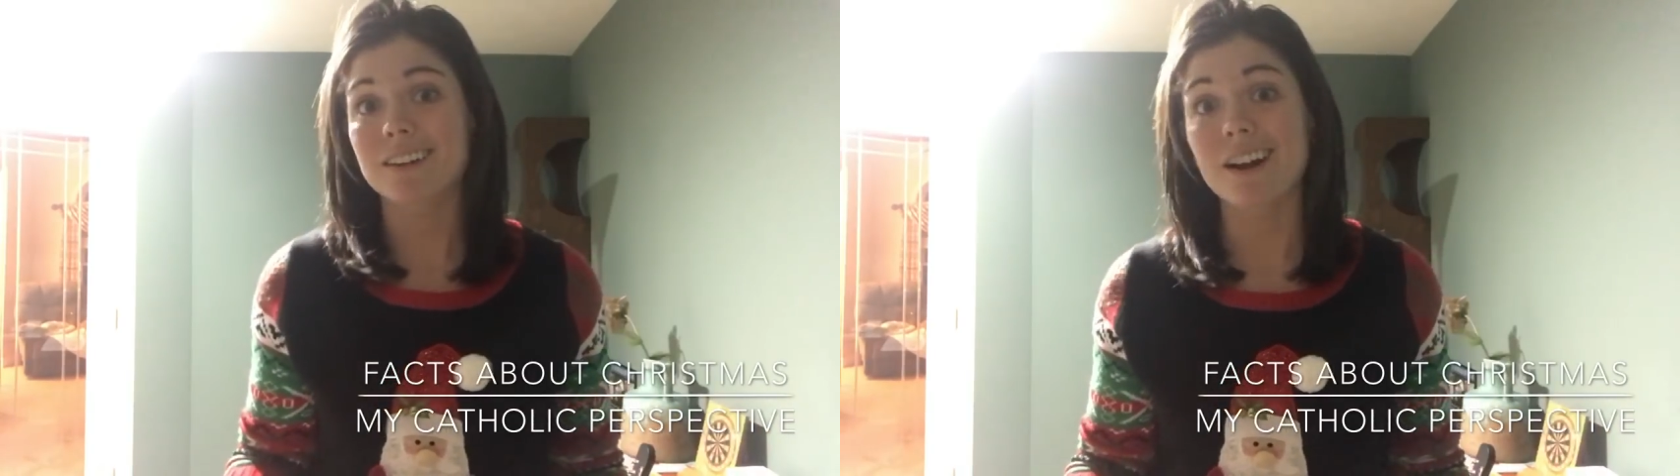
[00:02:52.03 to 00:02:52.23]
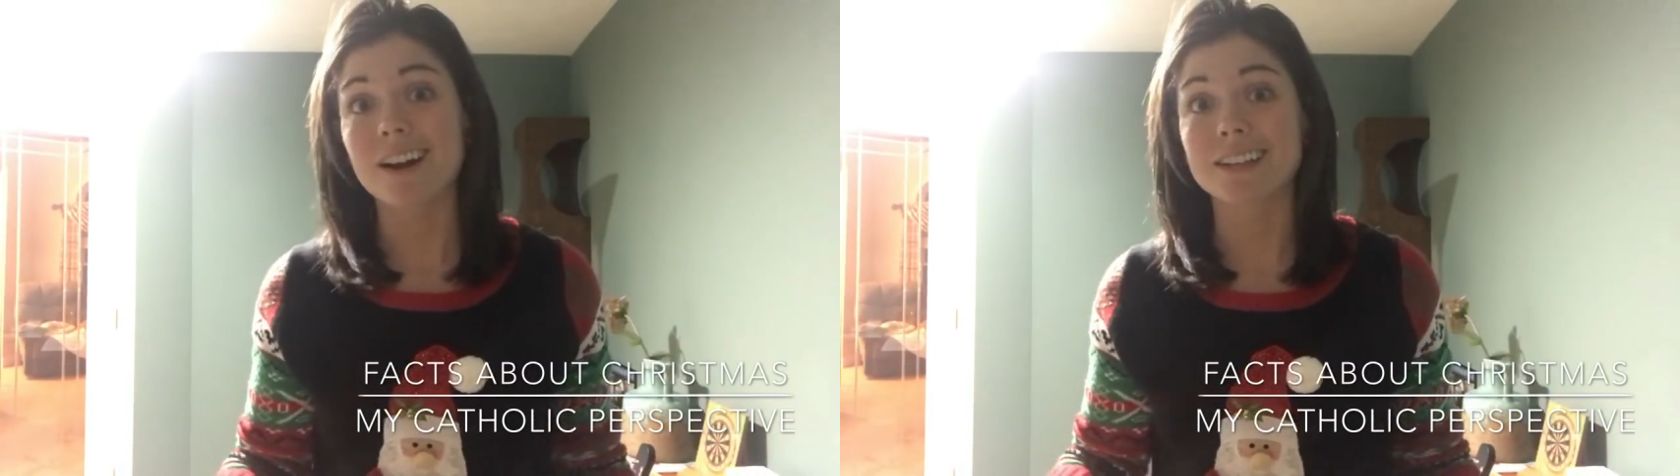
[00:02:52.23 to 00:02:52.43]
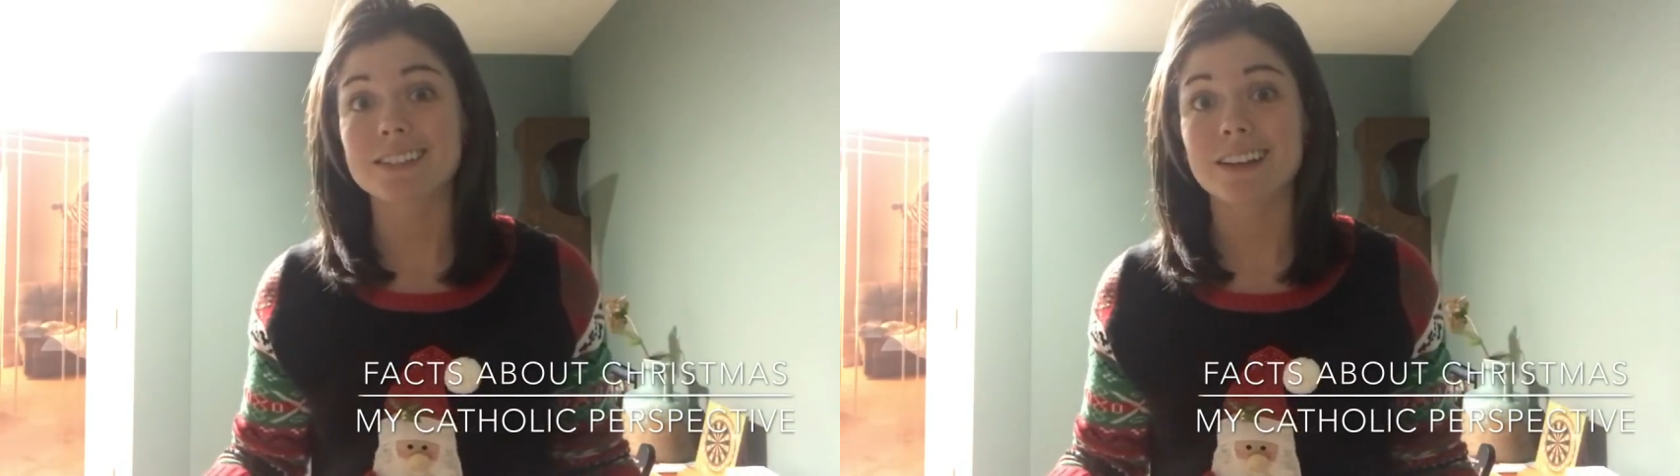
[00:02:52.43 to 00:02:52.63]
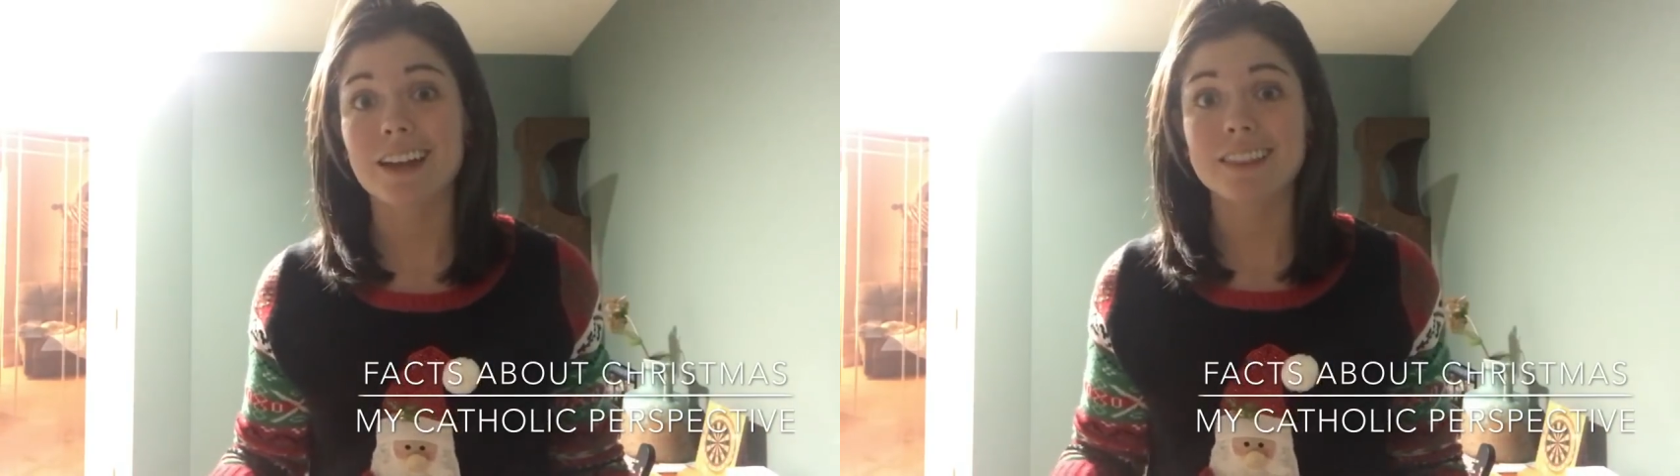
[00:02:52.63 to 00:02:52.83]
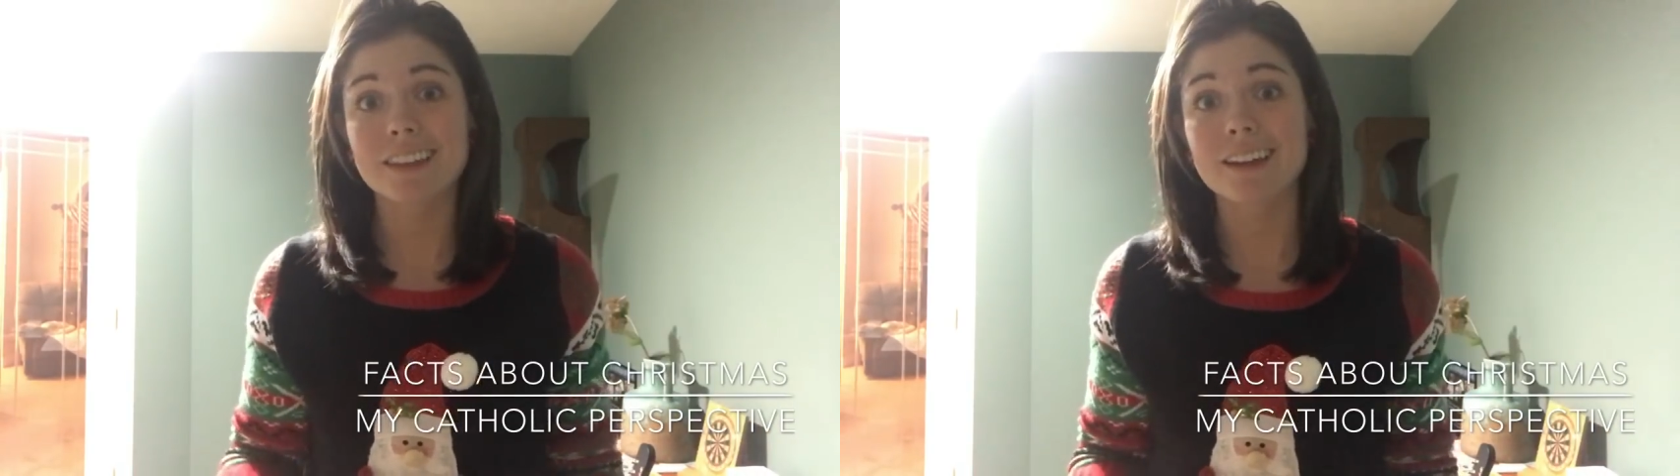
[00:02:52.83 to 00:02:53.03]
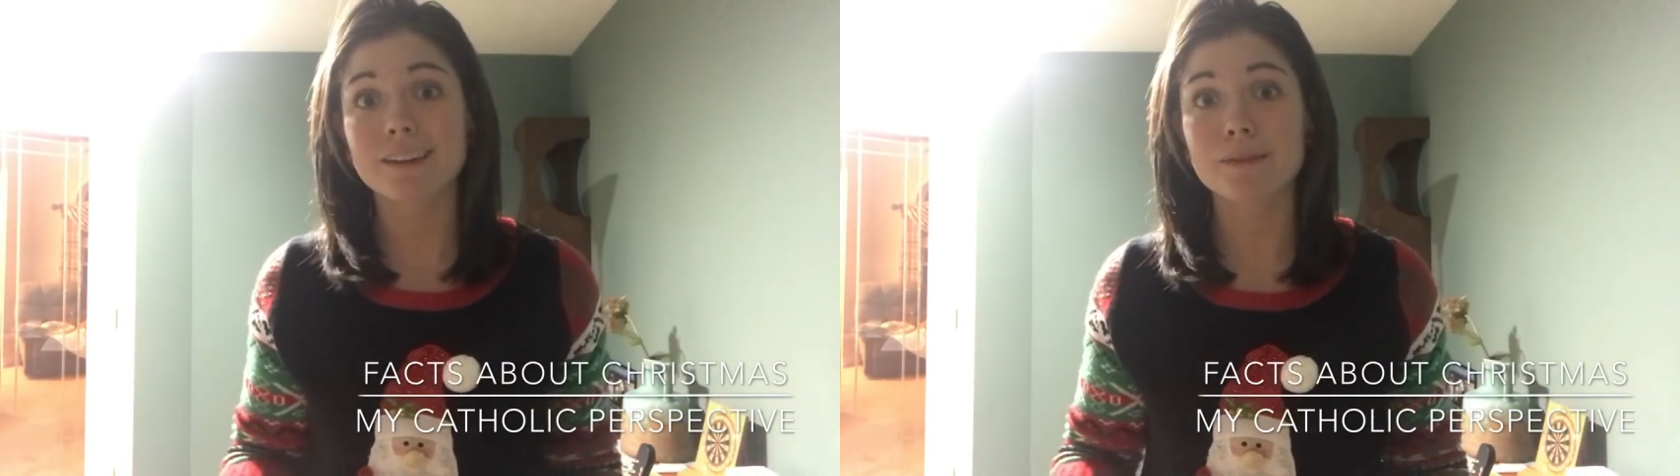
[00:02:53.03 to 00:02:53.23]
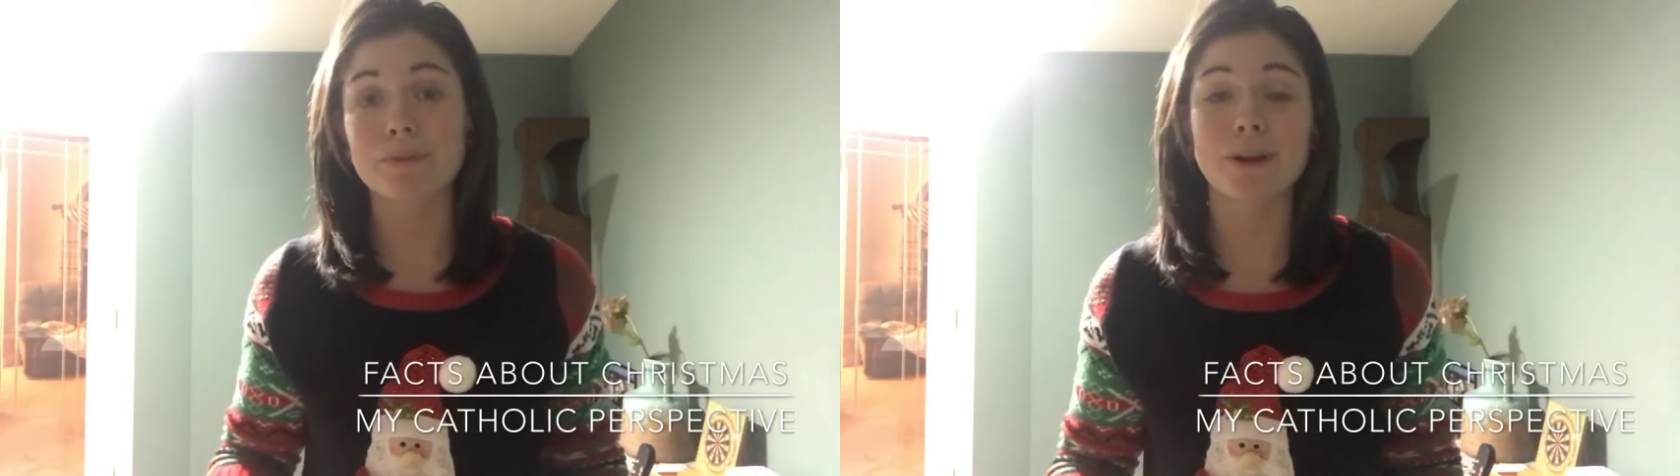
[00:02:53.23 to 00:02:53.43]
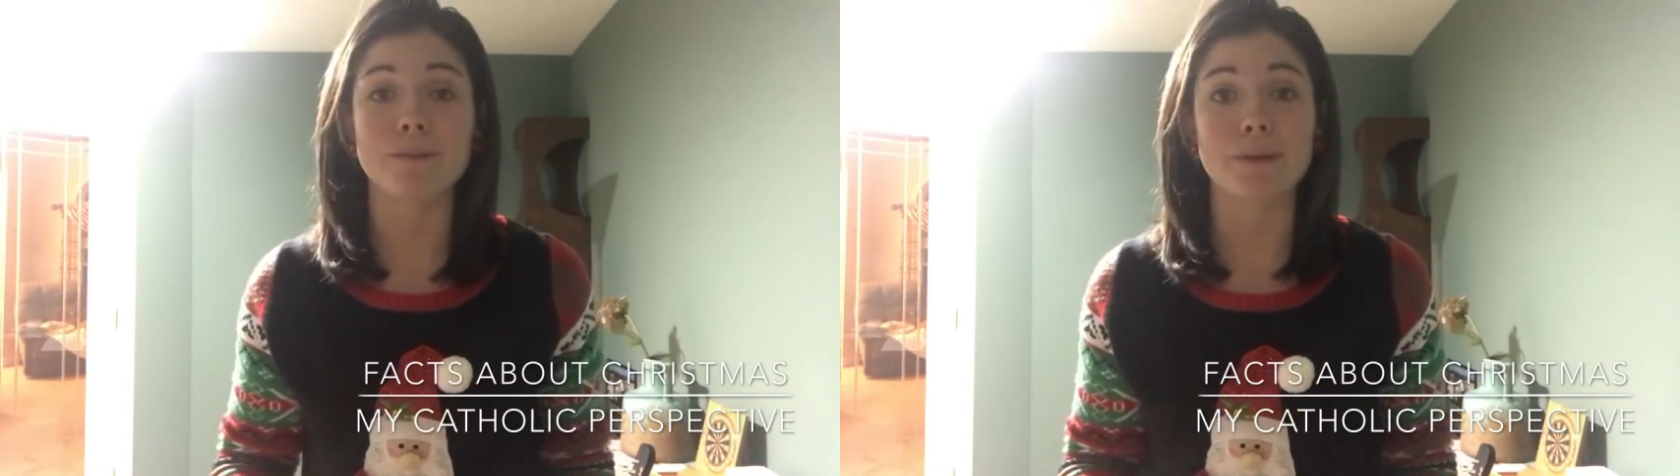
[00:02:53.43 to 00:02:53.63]
cross at the end of the
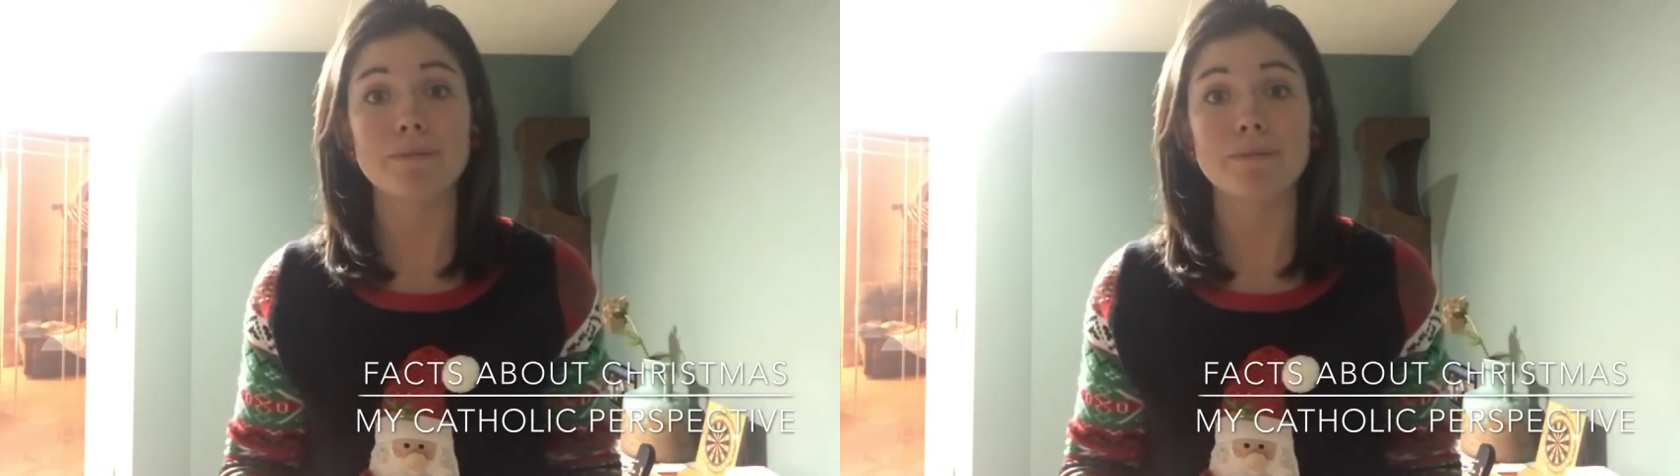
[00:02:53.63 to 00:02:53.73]
prayer.